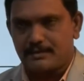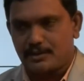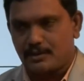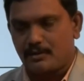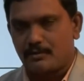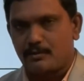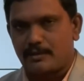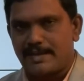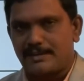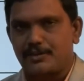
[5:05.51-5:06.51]
0
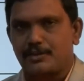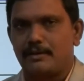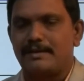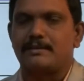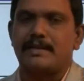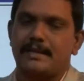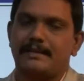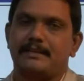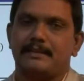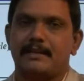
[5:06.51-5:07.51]
more than 0, less than 90.